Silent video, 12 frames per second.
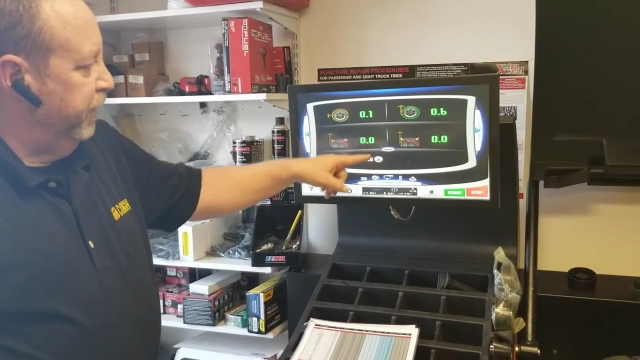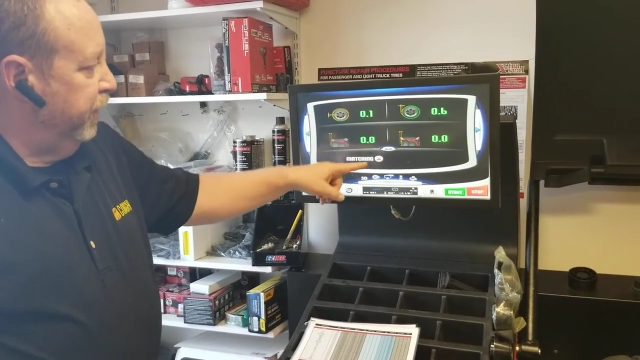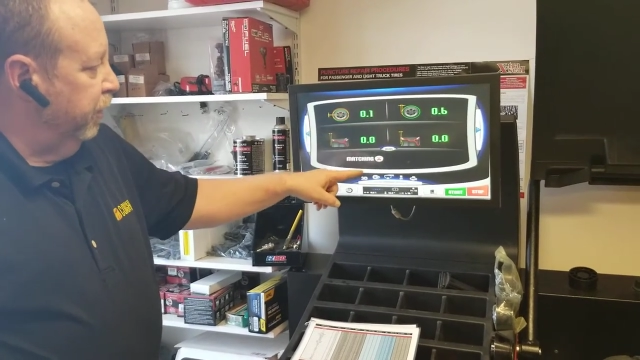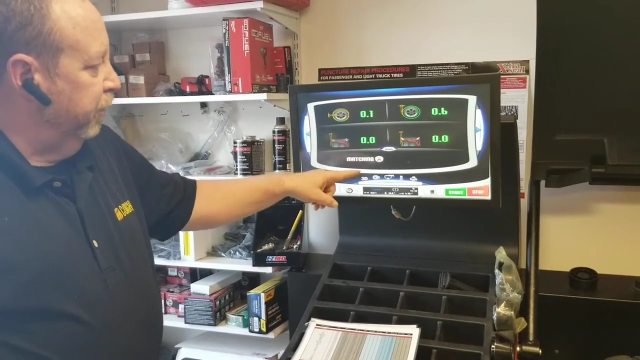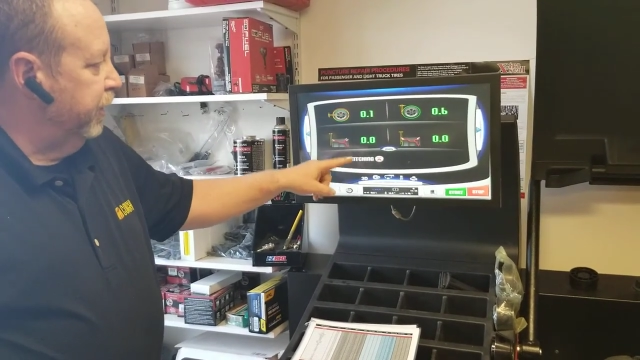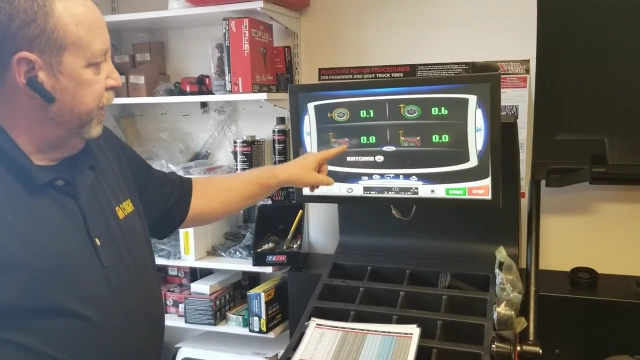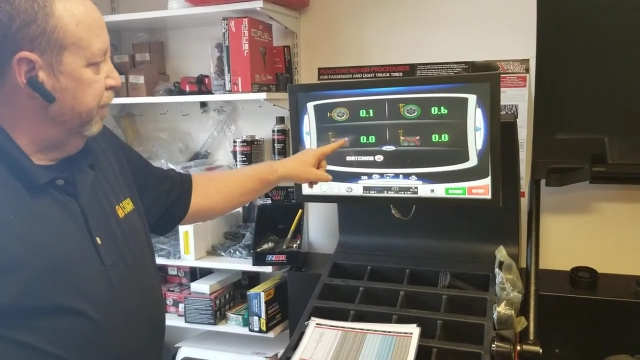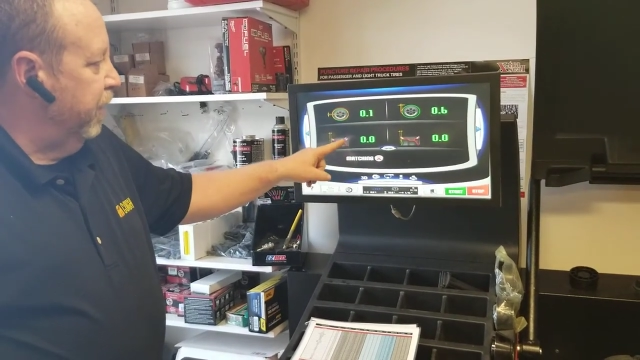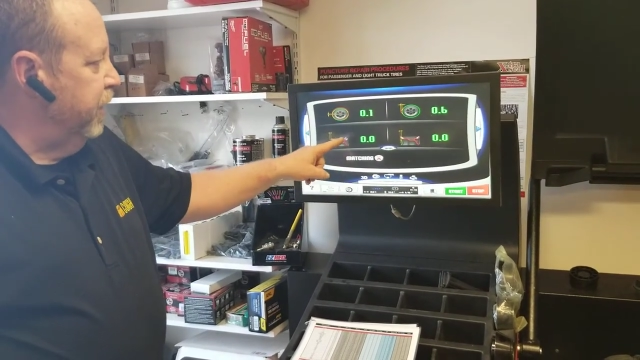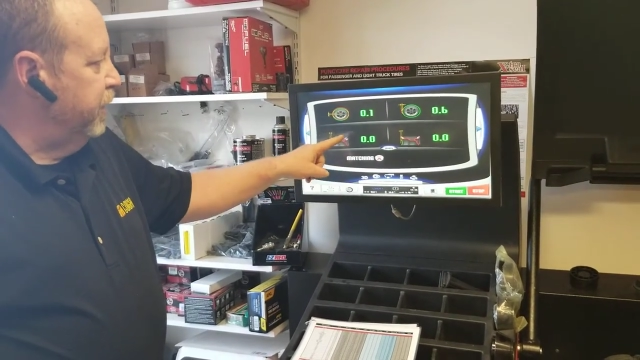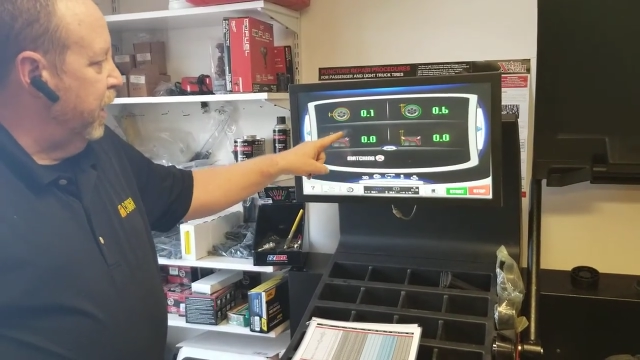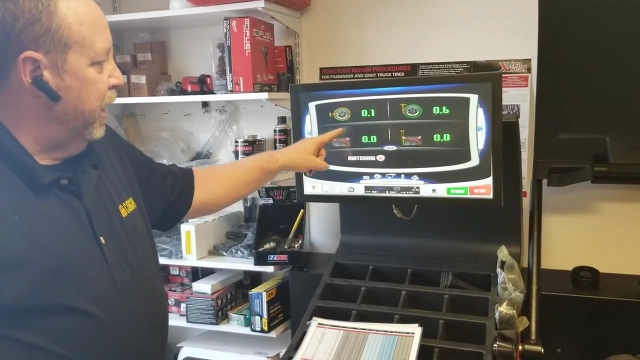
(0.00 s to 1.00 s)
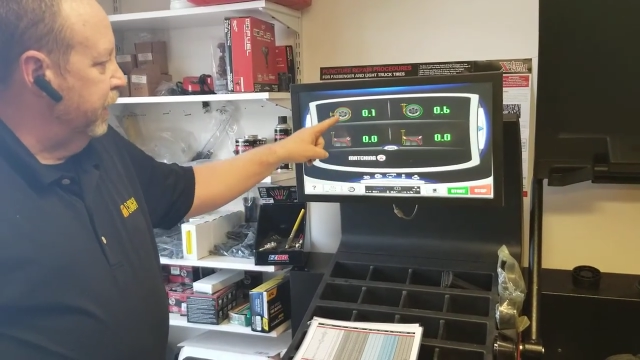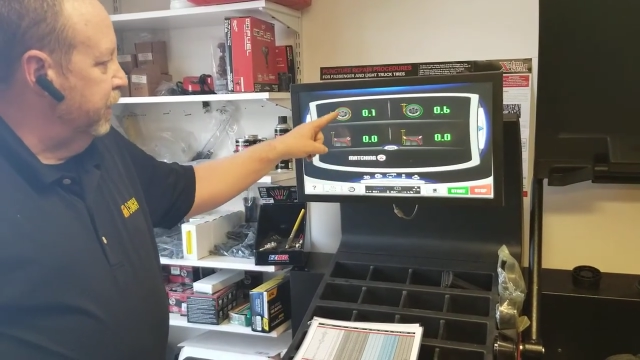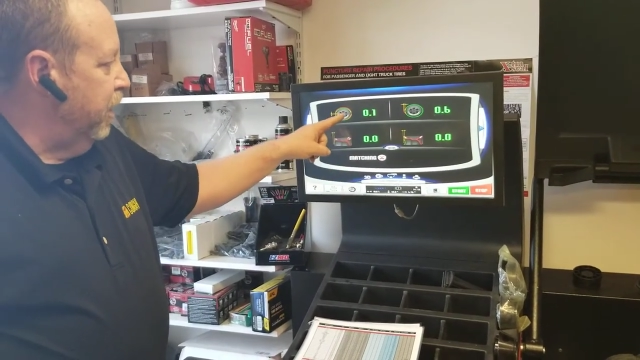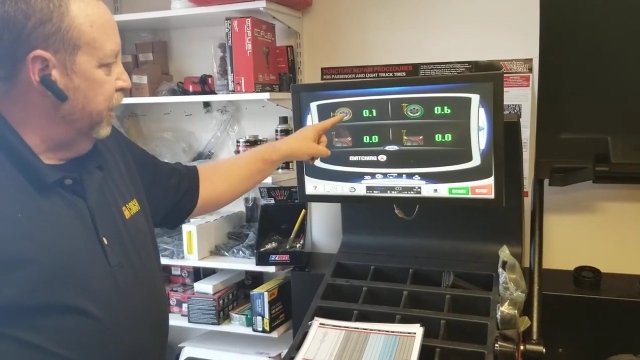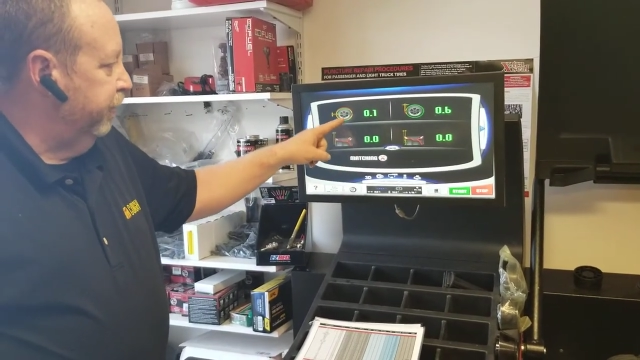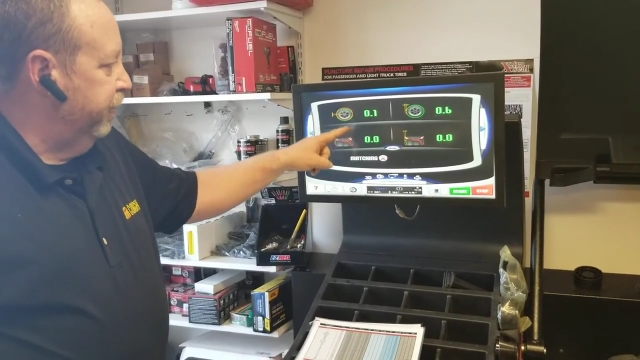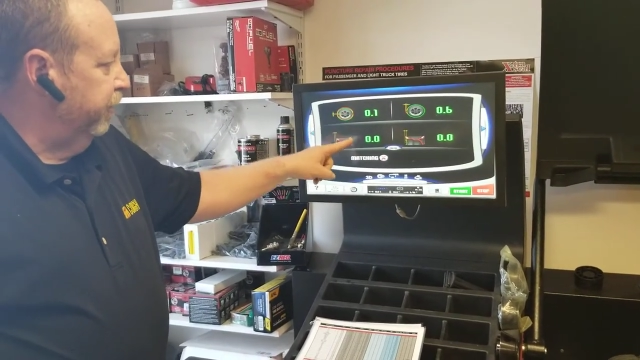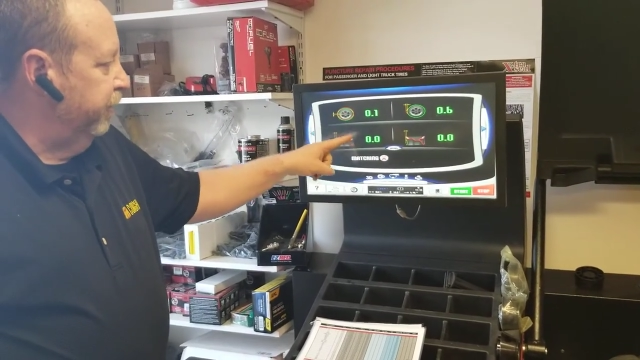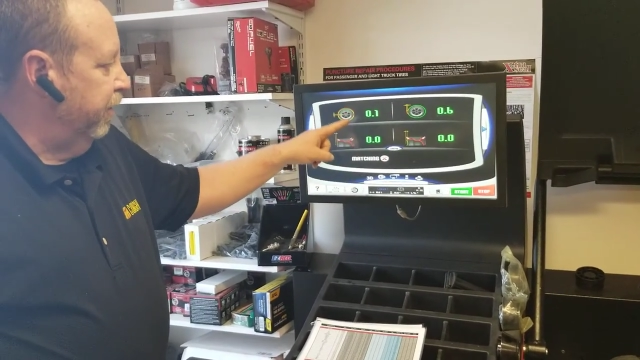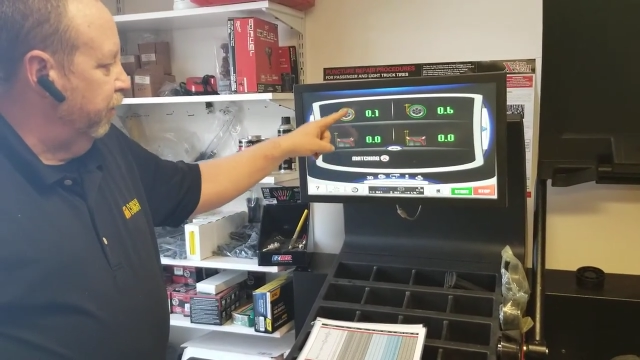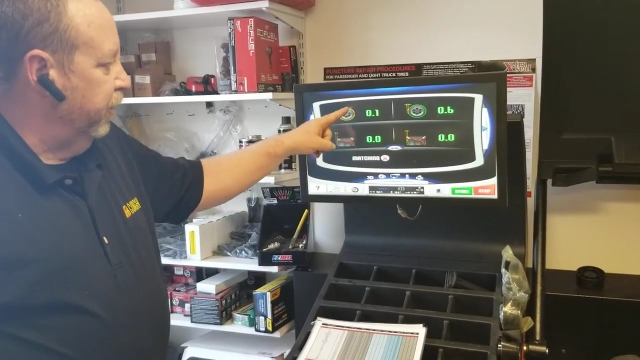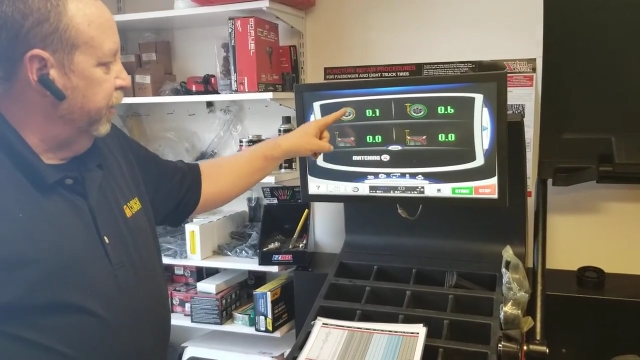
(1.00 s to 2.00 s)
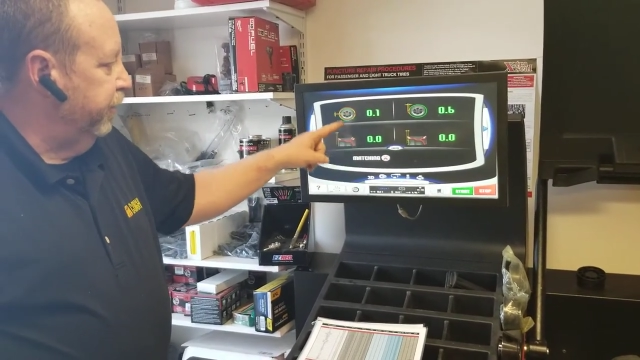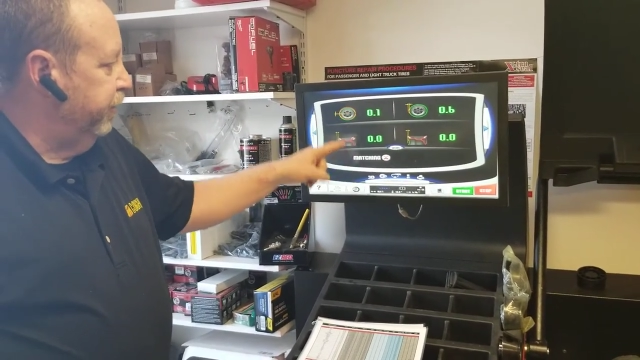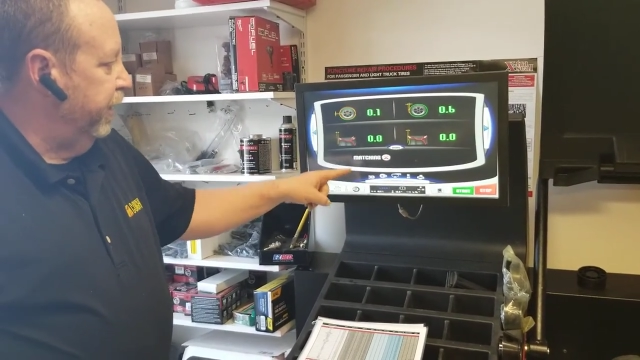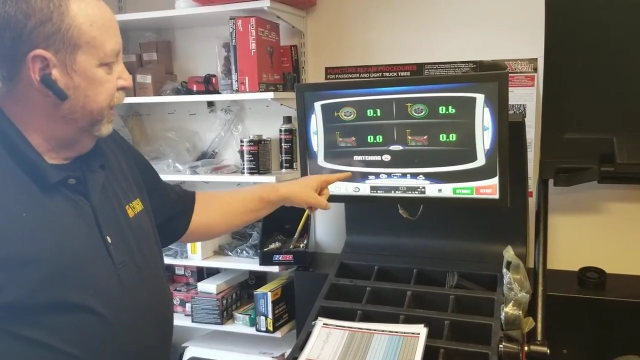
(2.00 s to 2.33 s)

me a look at my diagnostics that we're going to